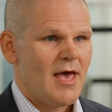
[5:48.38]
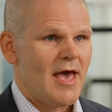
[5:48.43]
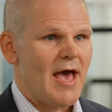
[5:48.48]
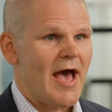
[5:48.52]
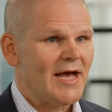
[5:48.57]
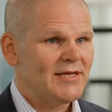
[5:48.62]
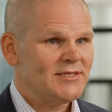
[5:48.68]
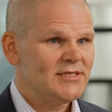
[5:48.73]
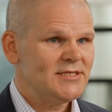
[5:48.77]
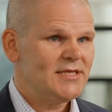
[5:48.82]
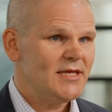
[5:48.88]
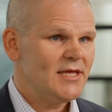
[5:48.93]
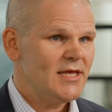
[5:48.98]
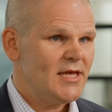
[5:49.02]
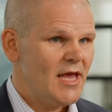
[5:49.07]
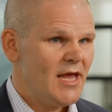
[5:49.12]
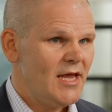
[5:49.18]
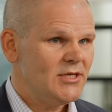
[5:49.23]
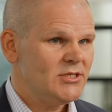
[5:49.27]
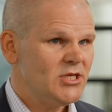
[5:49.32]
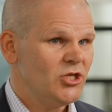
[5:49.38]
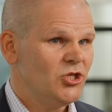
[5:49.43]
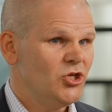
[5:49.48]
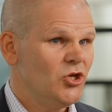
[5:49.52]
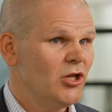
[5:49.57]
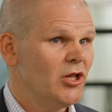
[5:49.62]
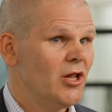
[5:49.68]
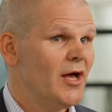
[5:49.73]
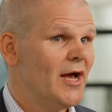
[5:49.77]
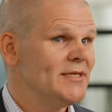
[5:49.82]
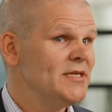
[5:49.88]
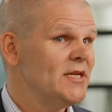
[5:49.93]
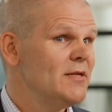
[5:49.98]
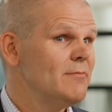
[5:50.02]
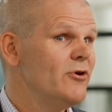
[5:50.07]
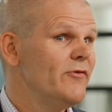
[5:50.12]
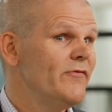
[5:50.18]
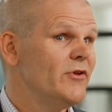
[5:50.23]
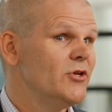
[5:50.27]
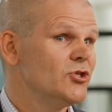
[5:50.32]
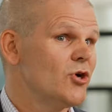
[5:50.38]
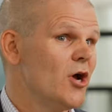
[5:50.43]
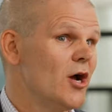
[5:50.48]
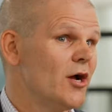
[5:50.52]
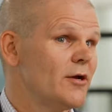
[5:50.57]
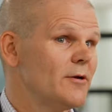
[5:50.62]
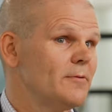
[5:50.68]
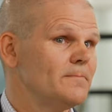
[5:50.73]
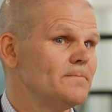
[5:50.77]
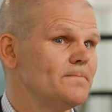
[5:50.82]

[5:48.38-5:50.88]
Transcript: as is the case in utilizing a moving truck.